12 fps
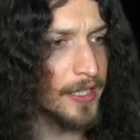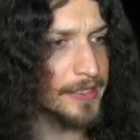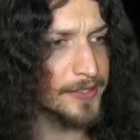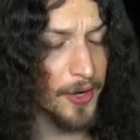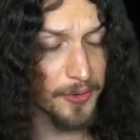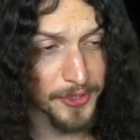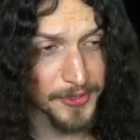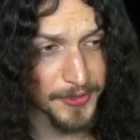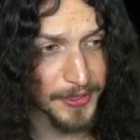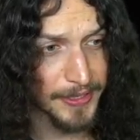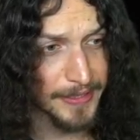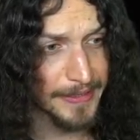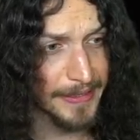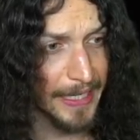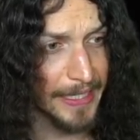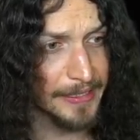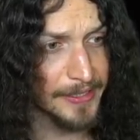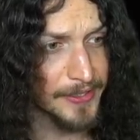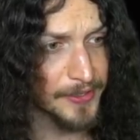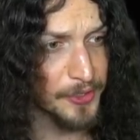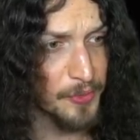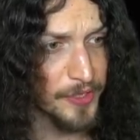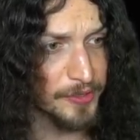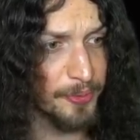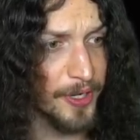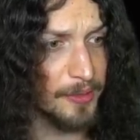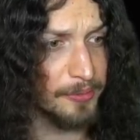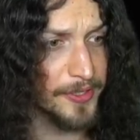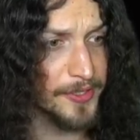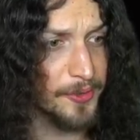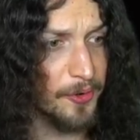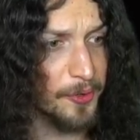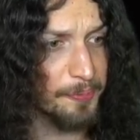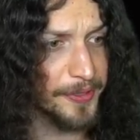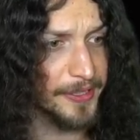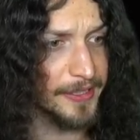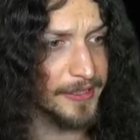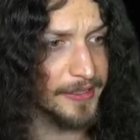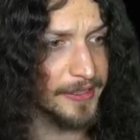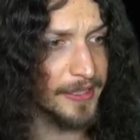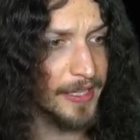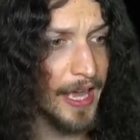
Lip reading: Toasty, I'd assume, is probably Scorpion.